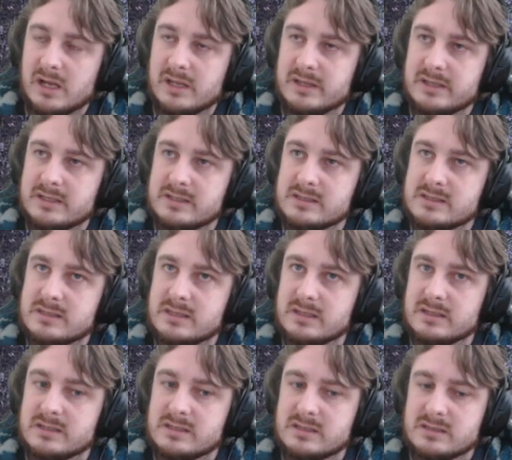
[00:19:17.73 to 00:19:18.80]
is
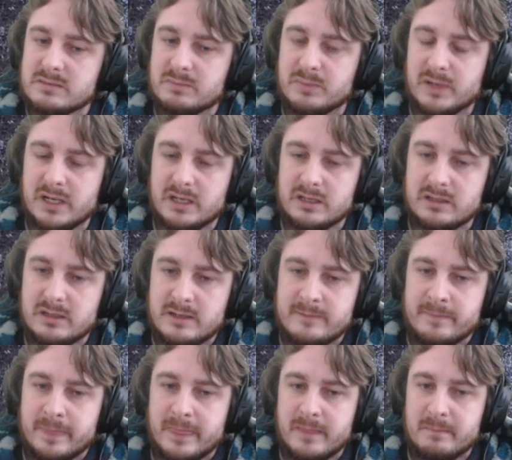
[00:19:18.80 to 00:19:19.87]
this, but
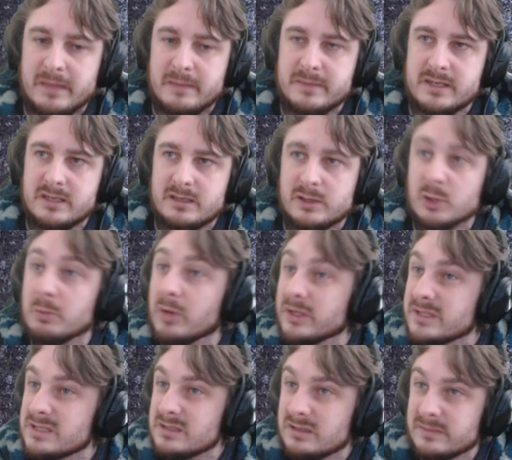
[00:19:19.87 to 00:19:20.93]
maybe Lou
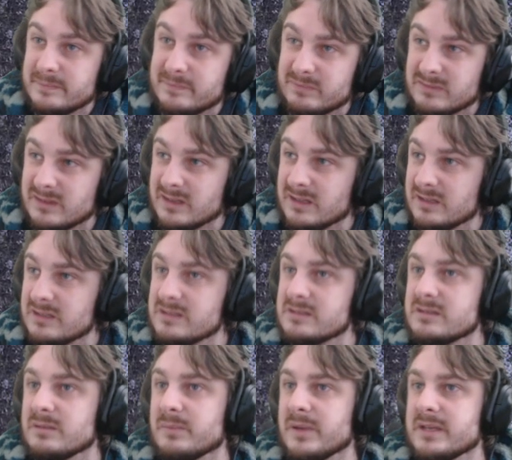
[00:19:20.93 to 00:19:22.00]
Monster is
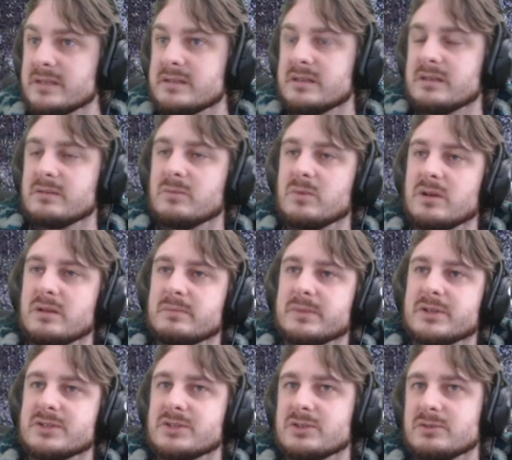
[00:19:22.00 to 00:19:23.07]
the best one
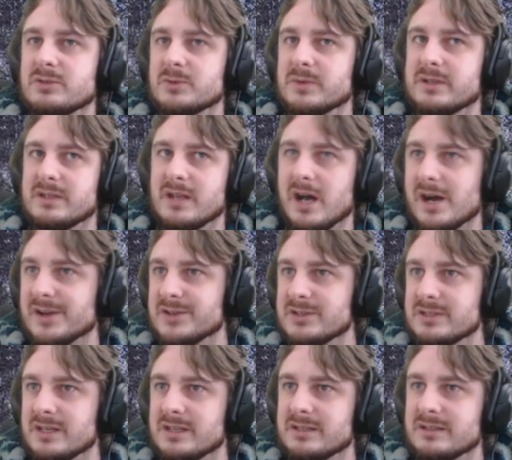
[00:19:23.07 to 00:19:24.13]
because you would argue
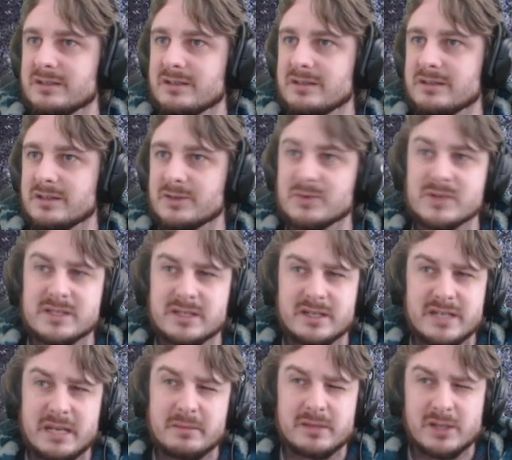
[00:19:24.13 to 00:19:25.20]
that there isn't a
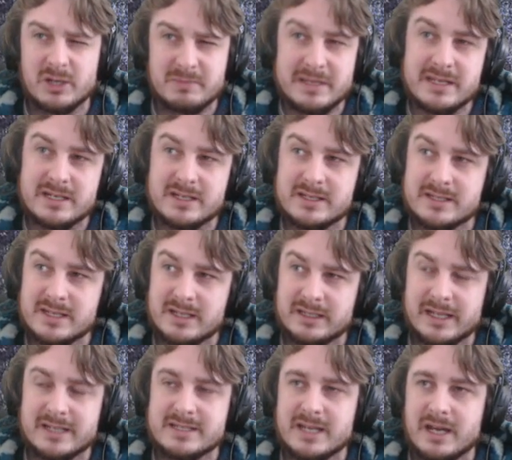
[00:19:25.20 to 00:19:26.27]
demon, they're a minion instead.
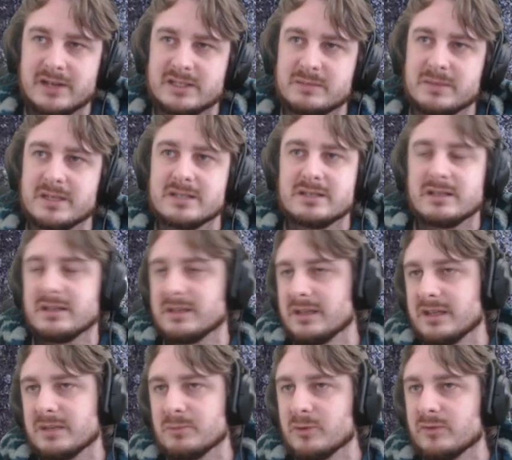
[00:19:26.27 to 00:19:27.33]
That's Character Mix, and
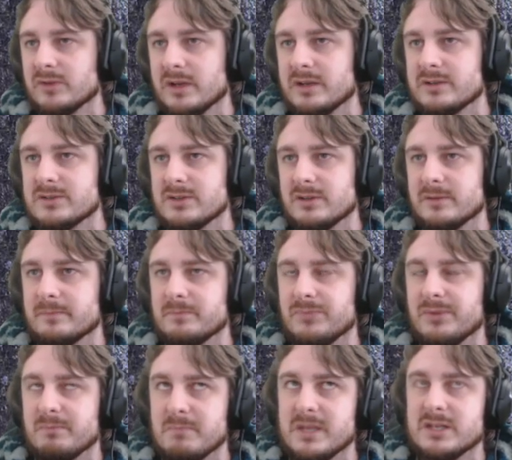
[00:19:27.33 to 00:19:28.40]
you can move around. So the
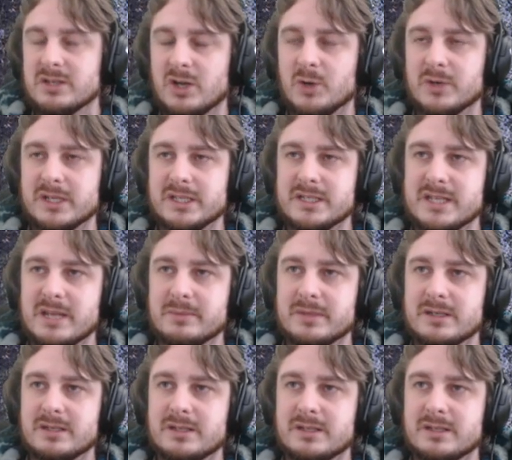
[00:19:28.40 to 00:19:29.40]
minion holding the demon